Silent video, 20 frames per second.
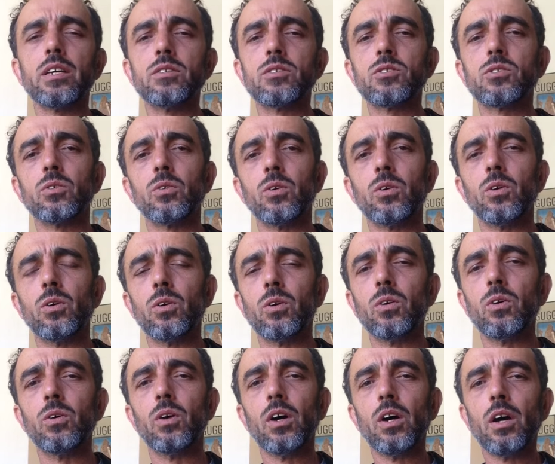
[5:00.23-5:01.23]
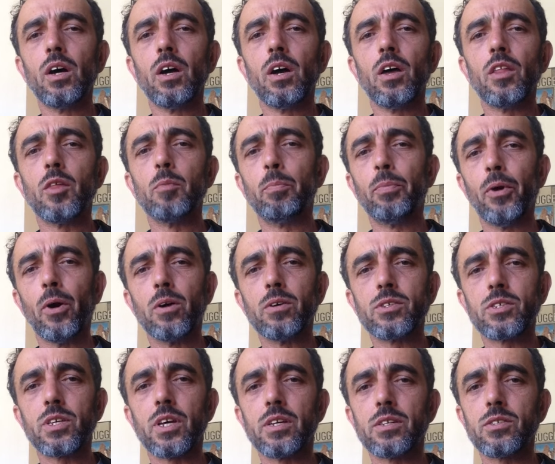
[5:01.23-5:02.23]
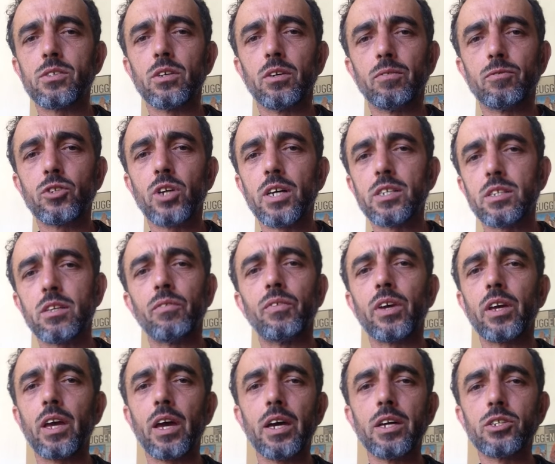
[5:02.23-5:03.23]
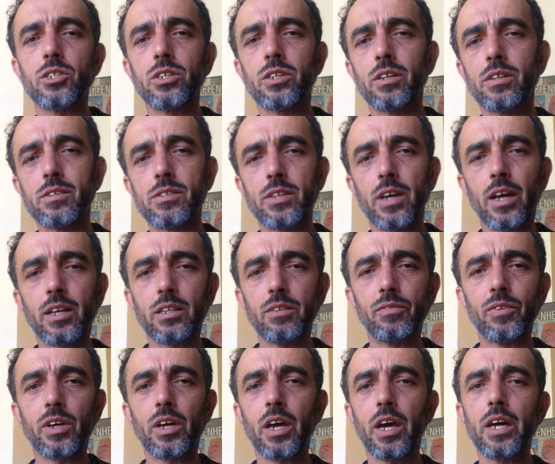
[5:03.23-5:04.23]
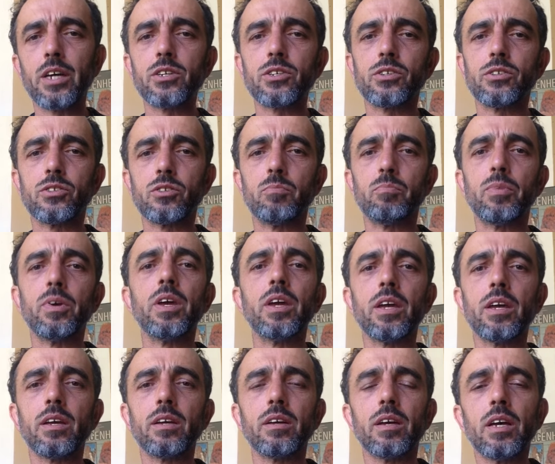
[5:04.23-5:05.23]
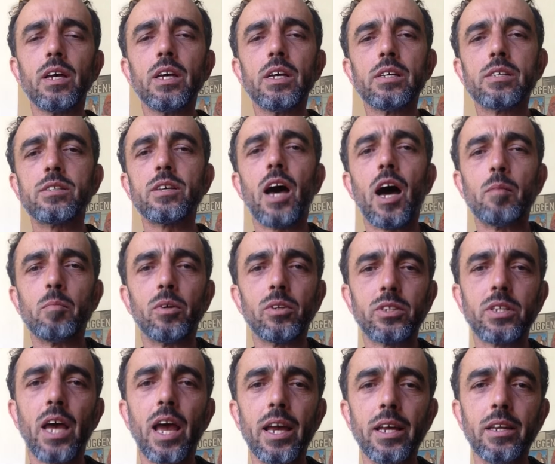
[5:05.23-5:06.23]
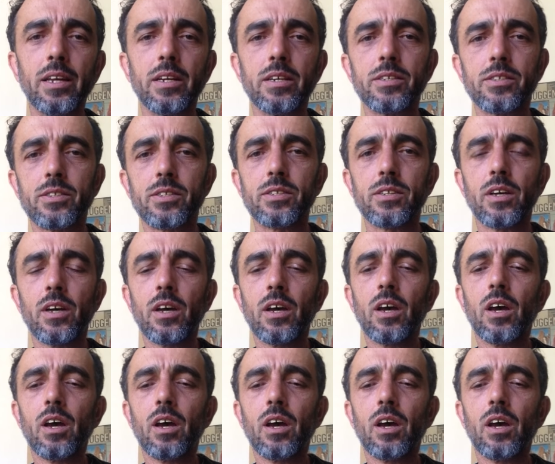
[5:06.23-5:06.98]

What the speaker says: He saw the process of justification and sanctification to being simultaneous,